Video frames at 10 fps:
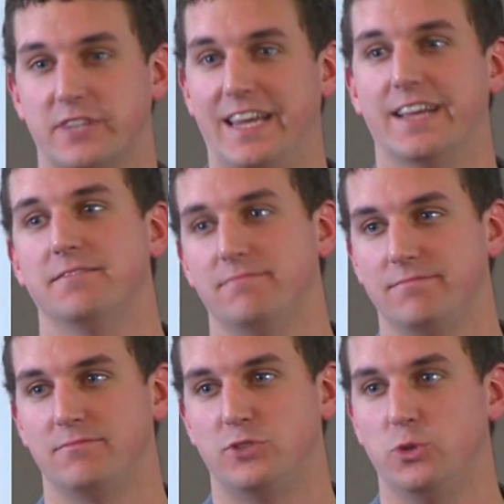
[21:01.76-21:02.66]
can't
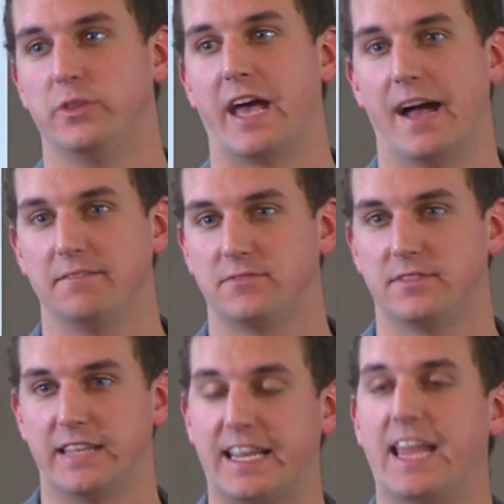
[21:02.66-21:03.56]
do that.
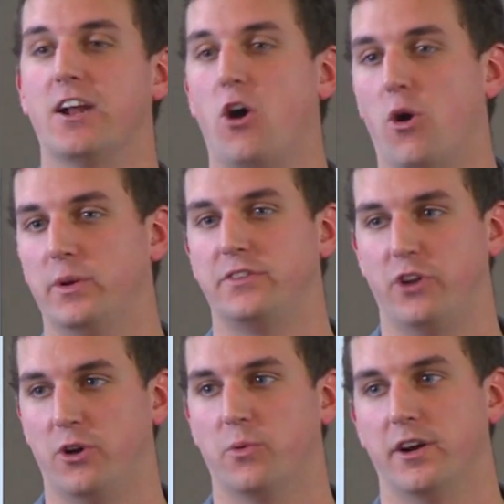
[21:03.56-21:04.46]
They can't always
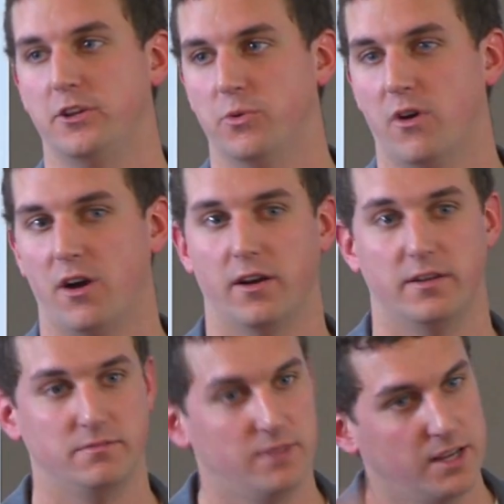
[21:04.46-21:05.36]
know where you are.
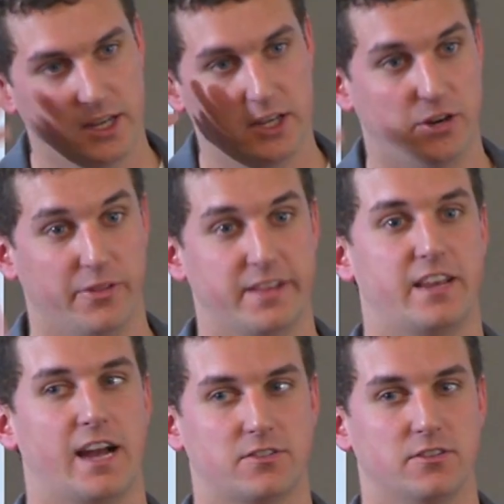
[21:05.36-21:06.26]
And that's
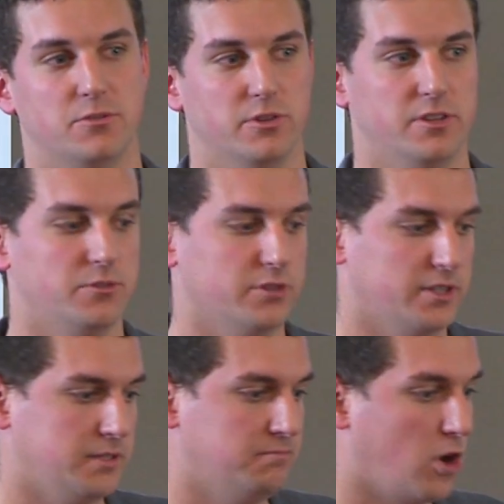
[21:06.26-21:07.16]
actually really,
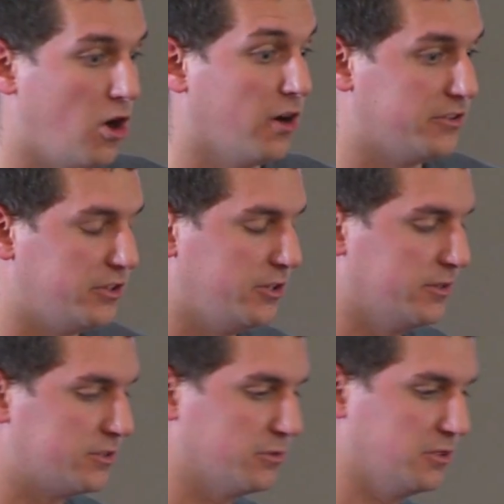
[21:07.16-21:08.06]
really hard to do.
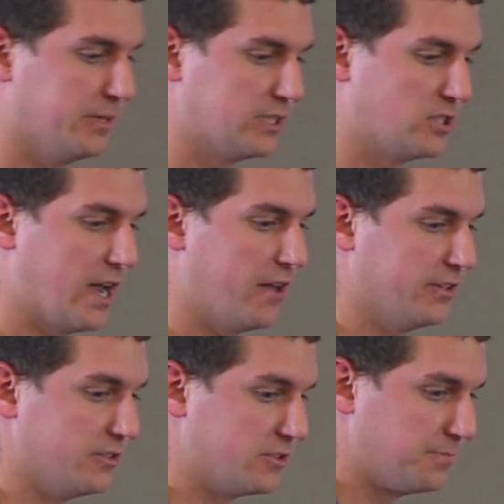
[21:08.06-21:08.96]
It's a really big
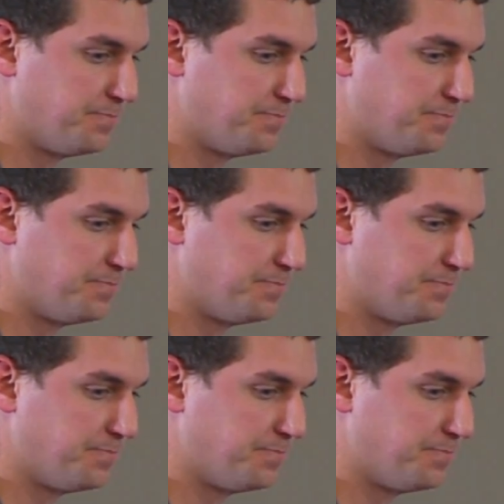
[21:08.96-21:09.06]
challenge.